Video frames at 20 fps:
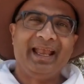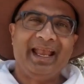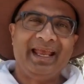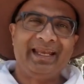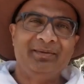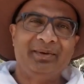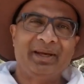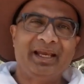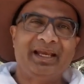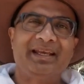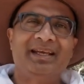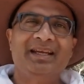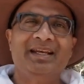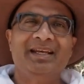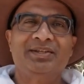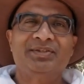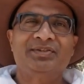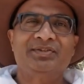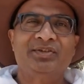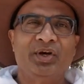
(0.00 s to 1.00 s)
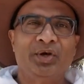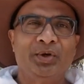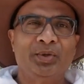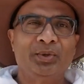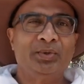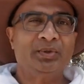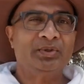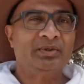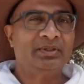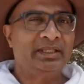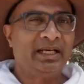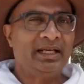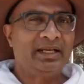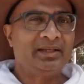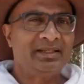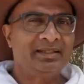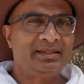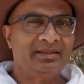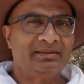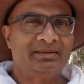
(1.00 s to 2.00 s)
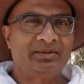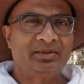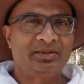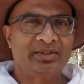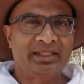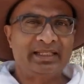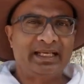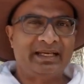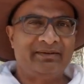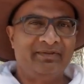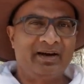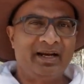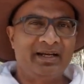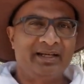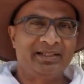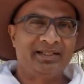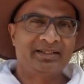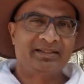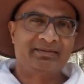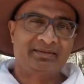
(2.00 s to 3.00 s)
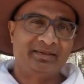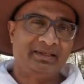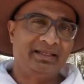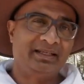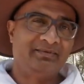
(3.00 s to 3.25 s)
Anyway, so those are the advantages,